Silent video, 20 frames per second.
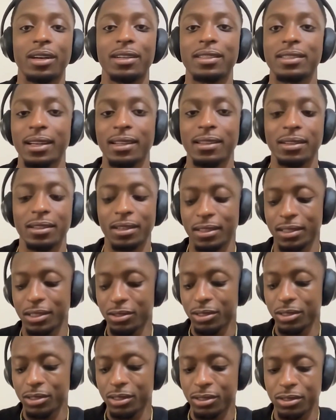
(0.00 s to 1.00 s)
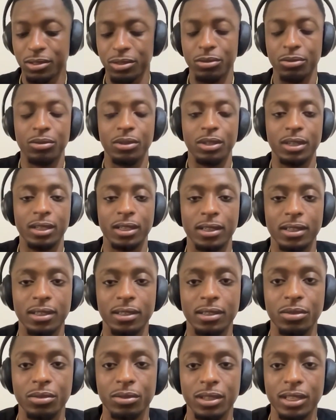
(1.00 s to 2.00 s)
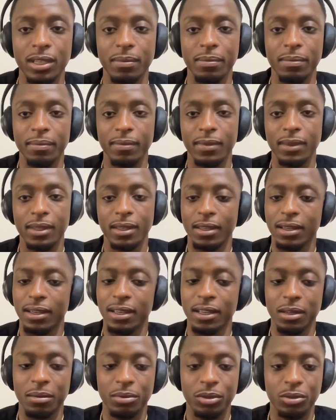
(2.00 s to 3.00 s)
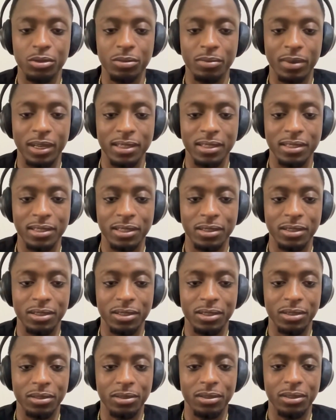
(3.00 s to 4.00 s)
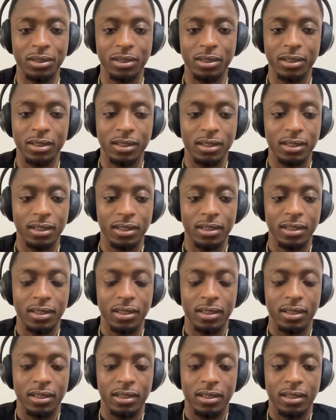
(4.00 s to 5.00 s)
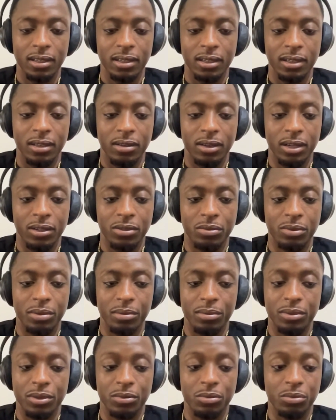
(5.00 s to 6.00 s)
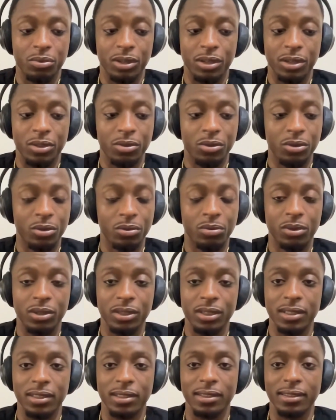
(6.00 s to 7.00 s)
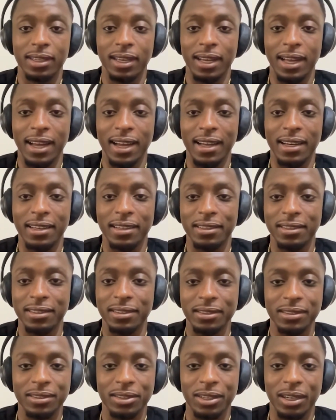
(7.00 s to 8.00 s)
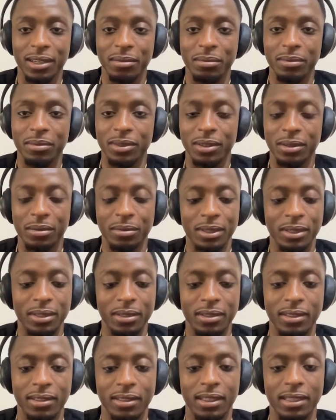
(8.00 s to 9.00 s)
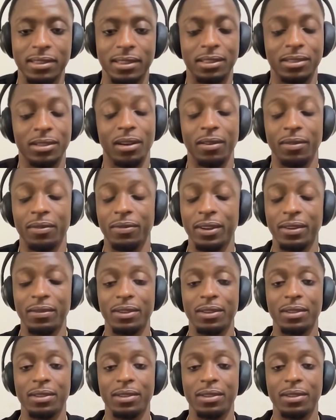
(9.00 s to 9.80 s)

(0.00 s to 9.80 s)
it was a little too deep, and ended up losing my sneakers. So, I just remember just running through the woods, hiding, trying to, it's all vivid to